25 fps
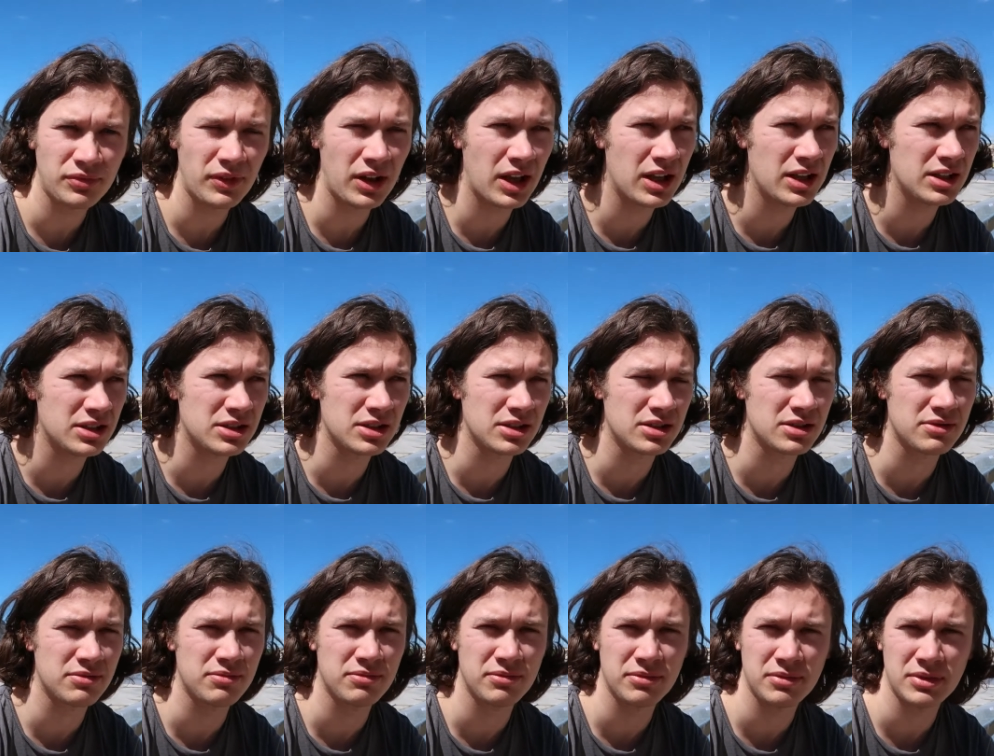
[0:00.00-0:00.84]

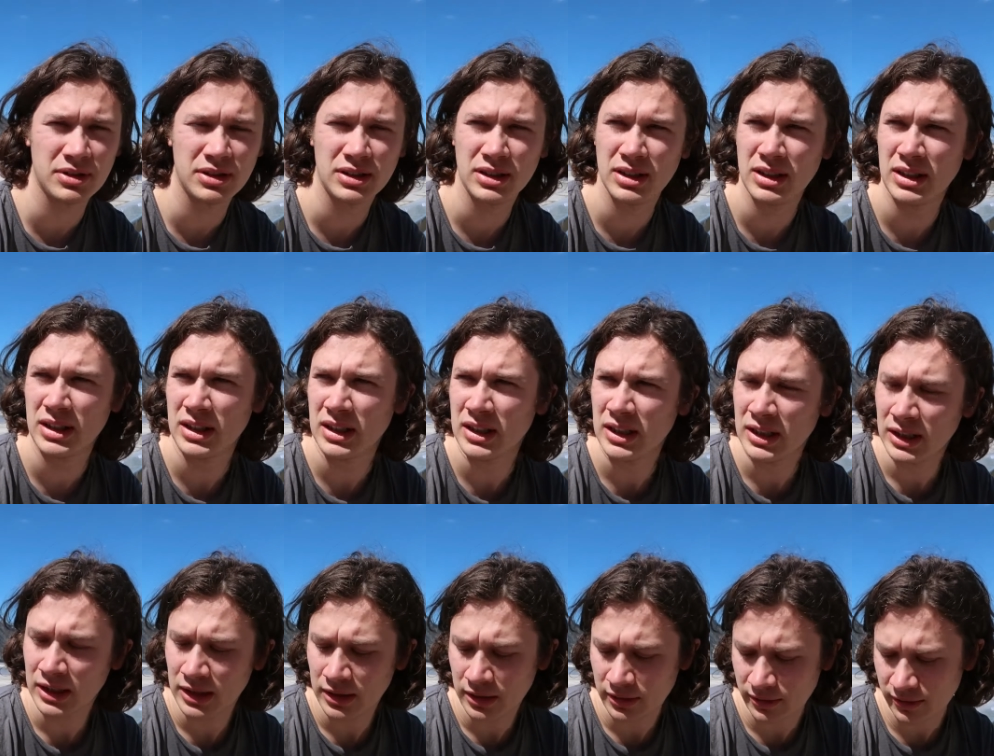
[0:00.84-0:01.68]
Favorite just, one? Oh, the
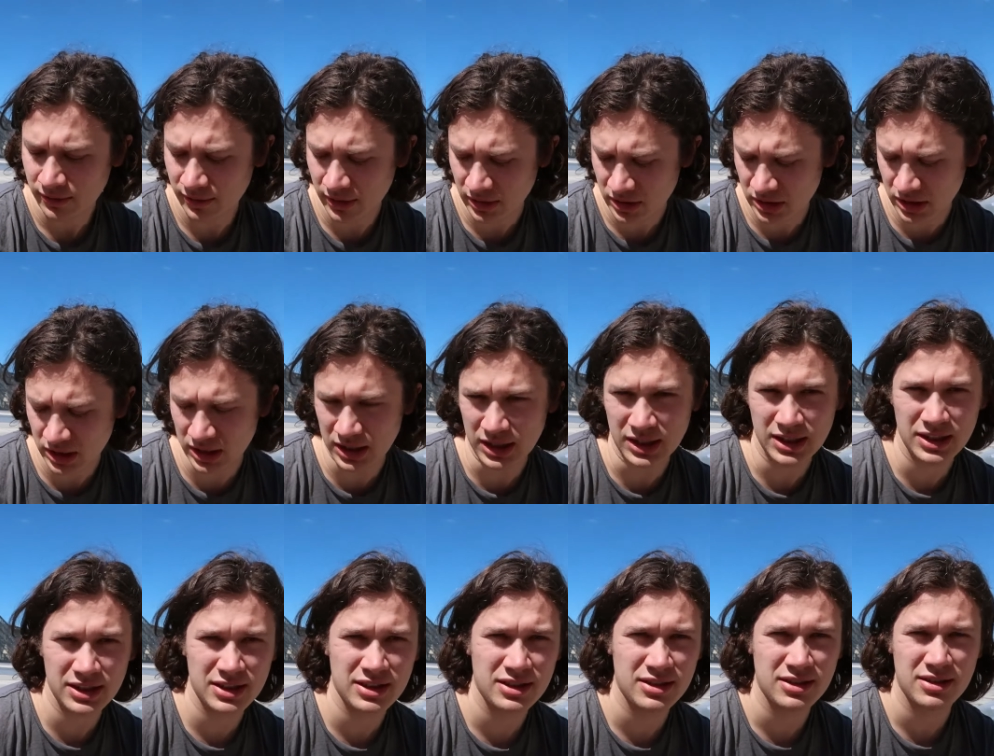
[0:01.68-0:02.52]
cheats. The
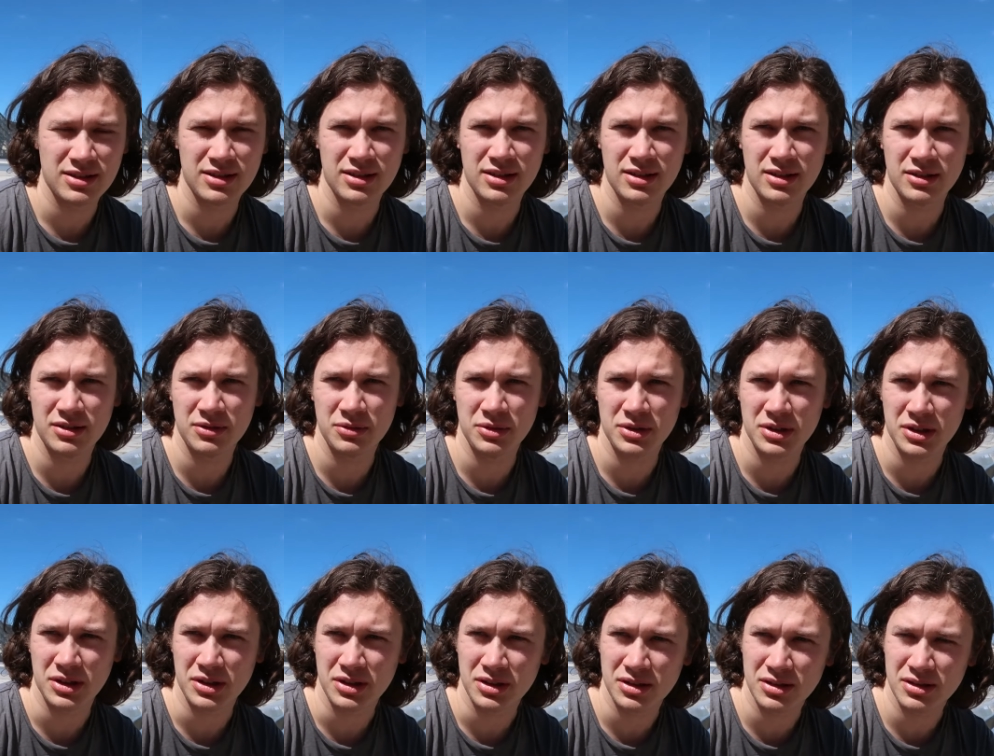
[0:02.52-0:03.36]
cheats. was
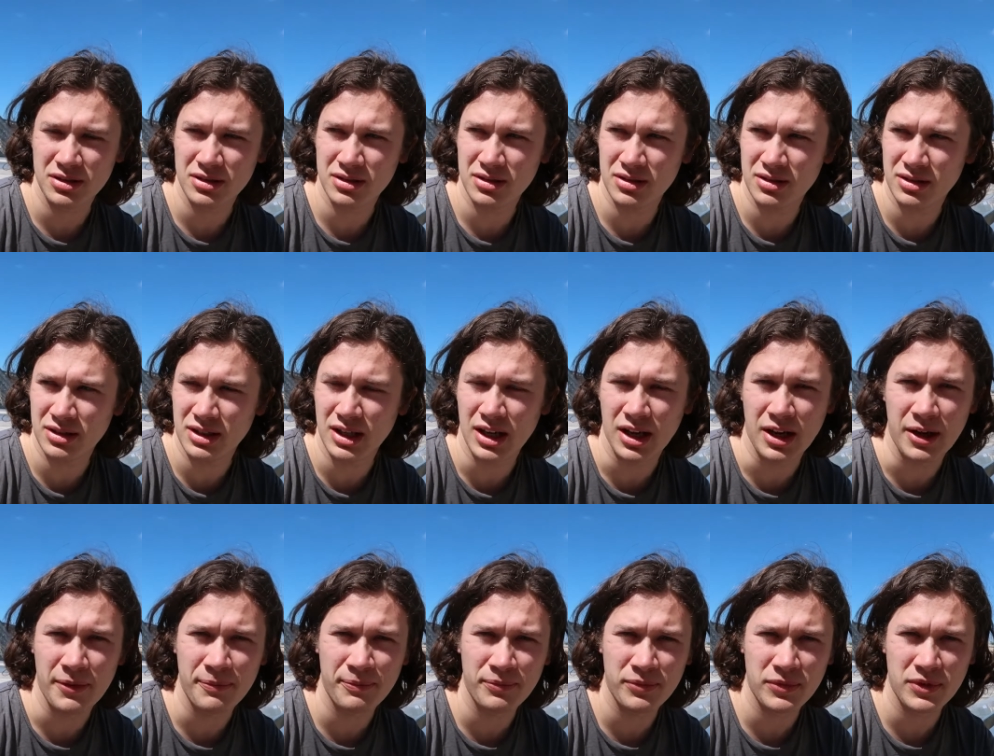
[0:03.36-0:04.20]
it?
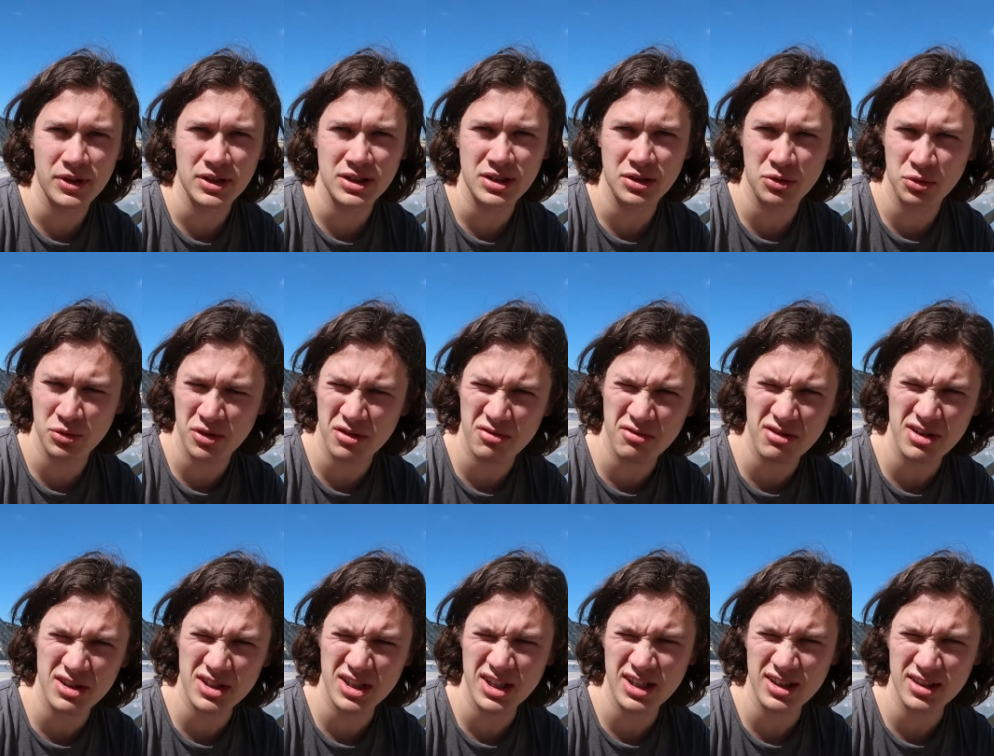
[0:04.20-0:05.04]
yeah. Is it called
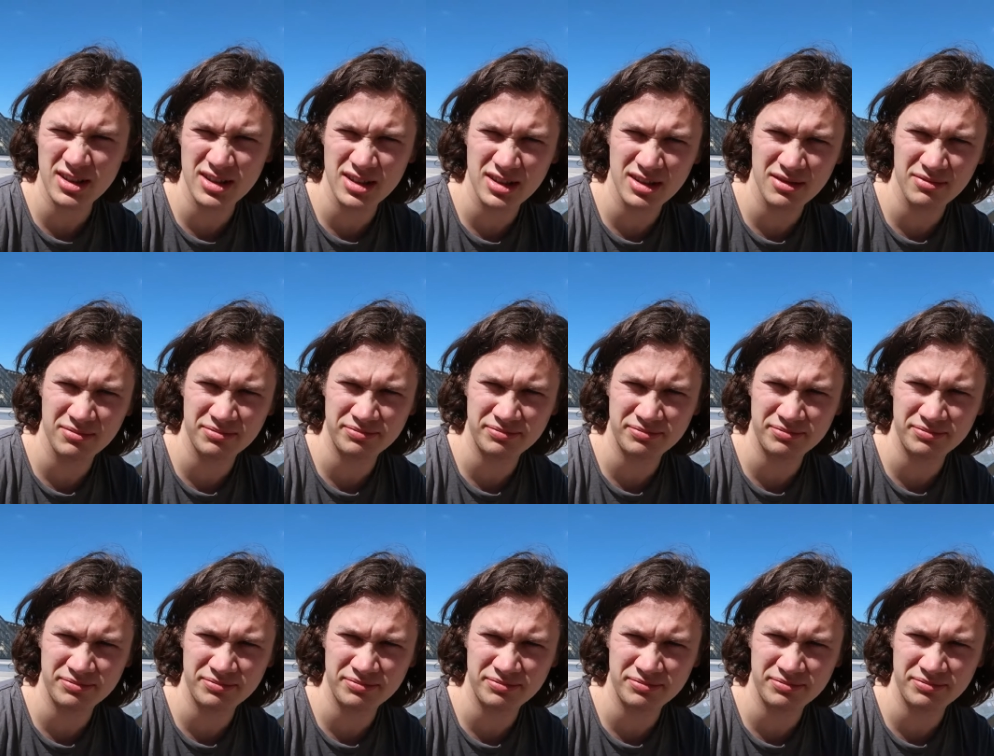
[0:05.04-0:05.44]
three cheats?